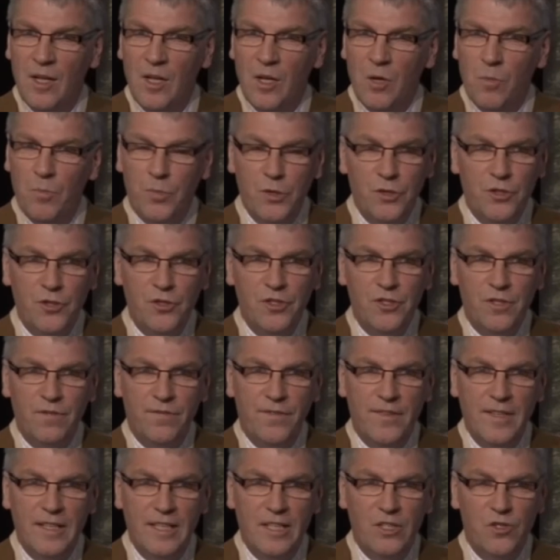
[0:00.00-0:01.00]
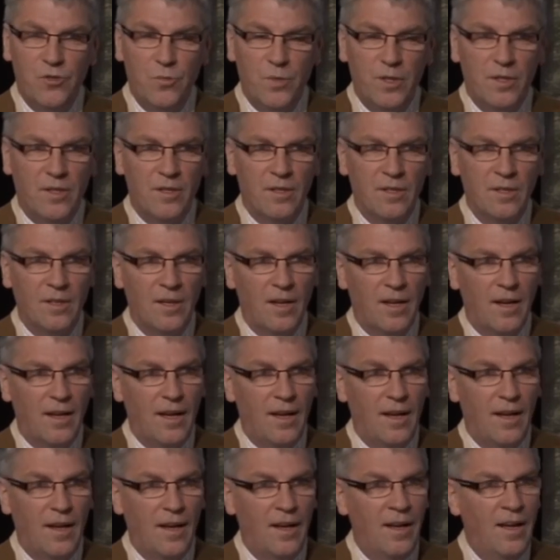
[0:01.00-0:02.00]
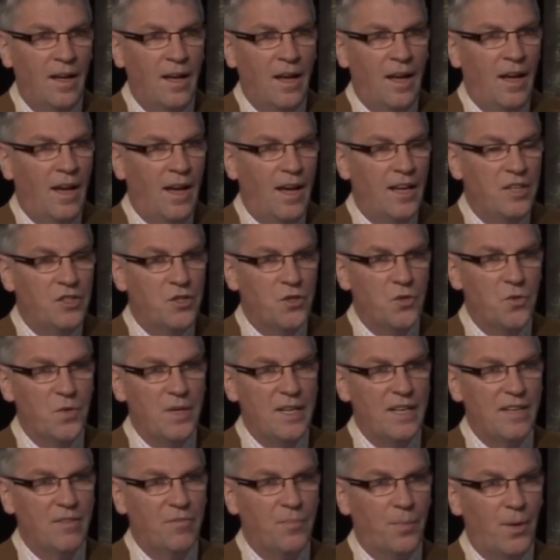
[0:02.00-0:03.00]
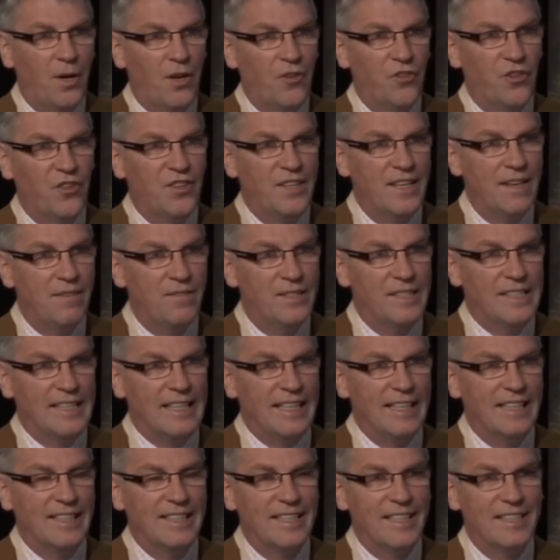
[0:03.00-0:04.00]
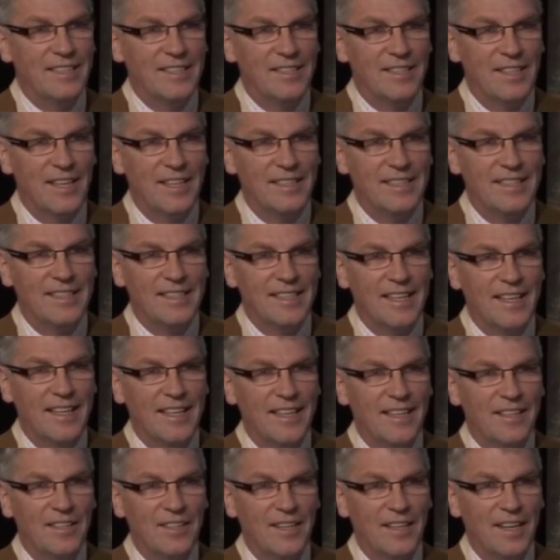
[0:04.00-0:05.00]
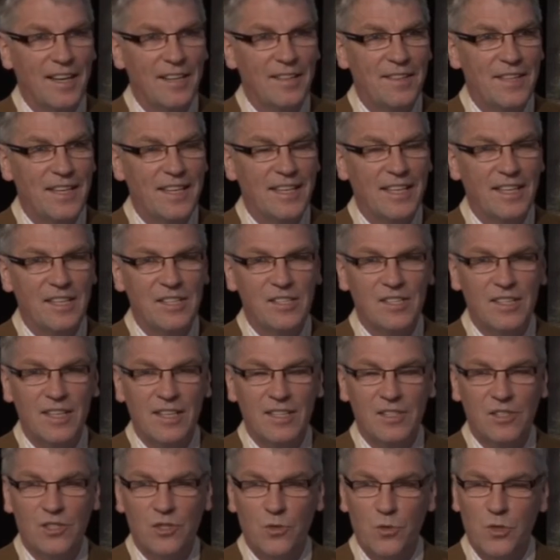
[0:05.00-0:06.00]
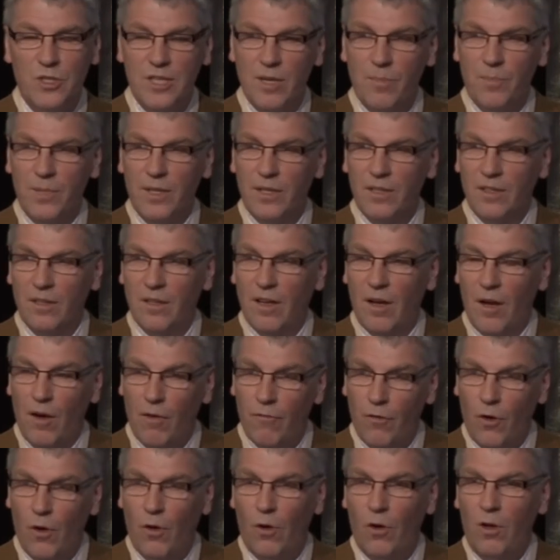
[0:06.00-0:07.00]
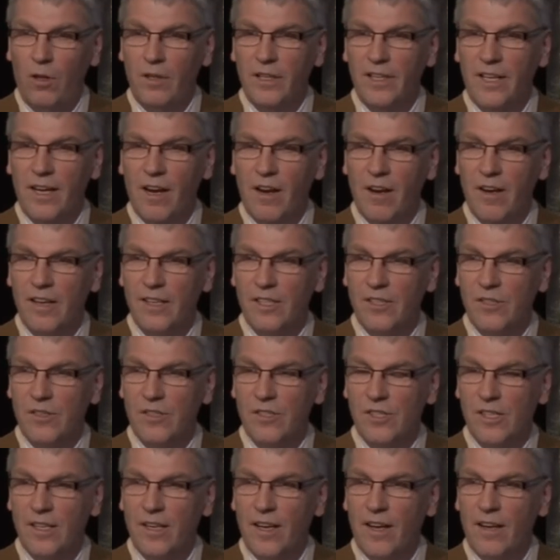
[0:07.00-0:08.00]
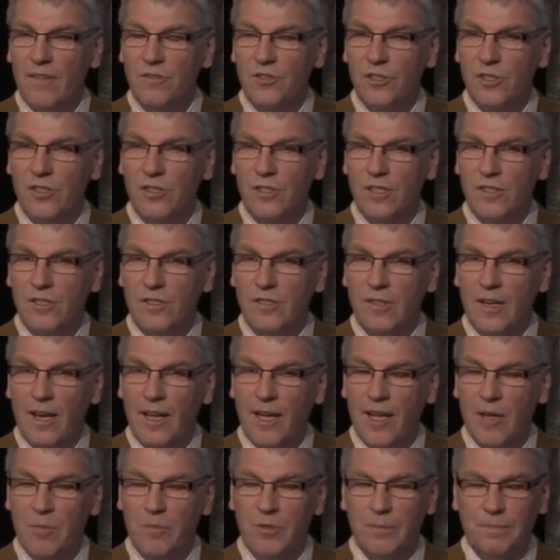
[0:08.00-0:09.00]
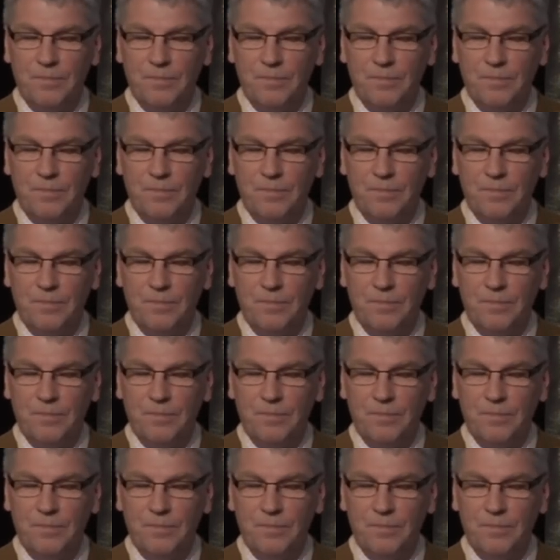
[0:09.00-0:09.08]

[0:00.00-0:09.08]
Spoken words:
But just to finish with a degree of positivity that I think is so typical of all the characters that I have just described.